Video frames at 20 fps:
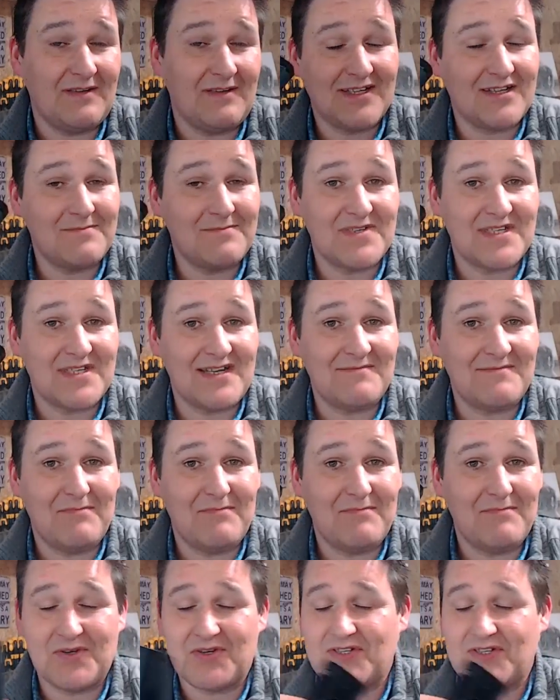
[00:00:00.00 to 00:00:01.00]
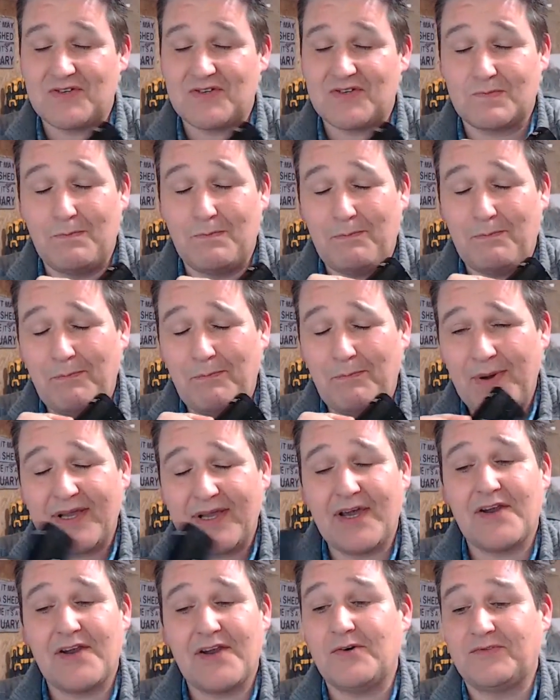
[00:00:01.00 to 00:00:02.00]
comes in, because there's
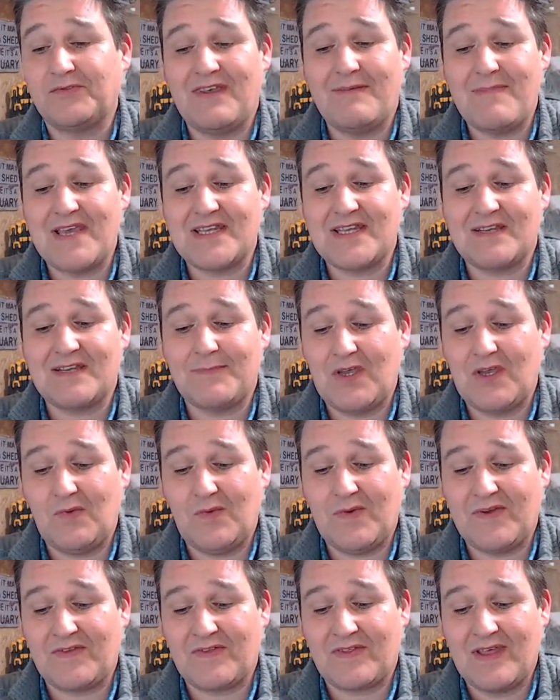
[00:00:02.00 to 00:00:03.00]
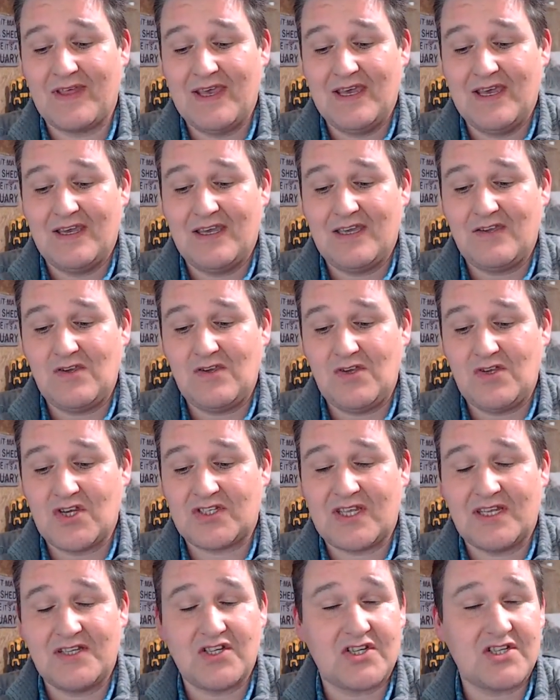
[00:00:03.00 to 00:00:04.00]
bugger all to mess about with. You
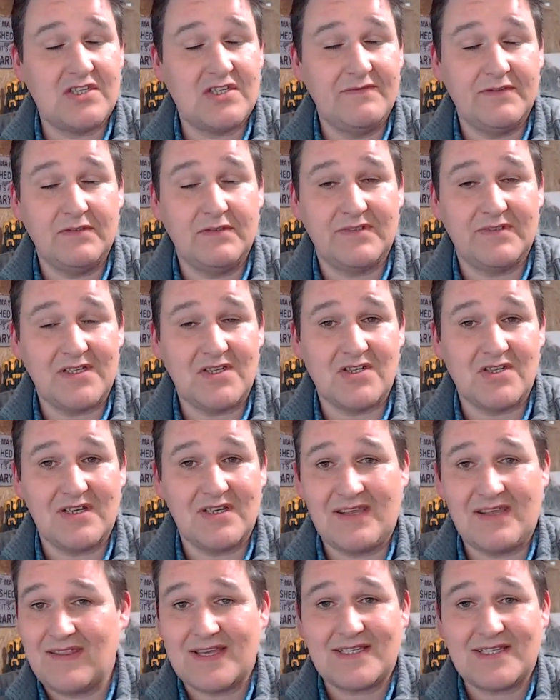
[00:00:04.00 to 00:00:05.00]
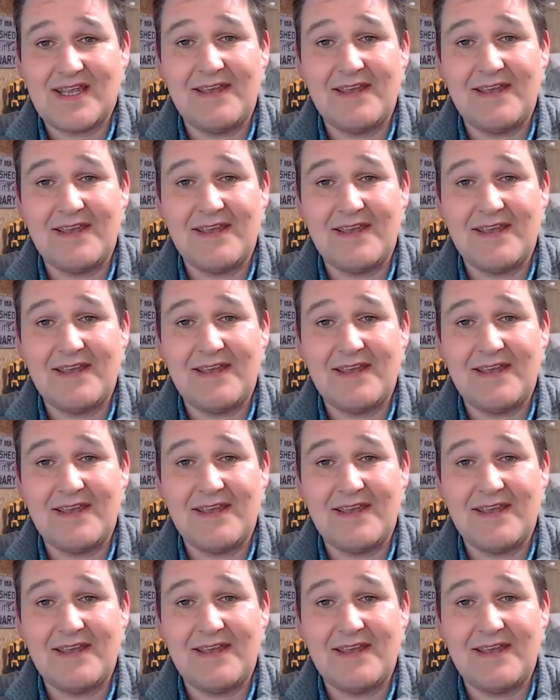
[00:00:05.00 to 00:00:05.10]
just adjust the voltage and that's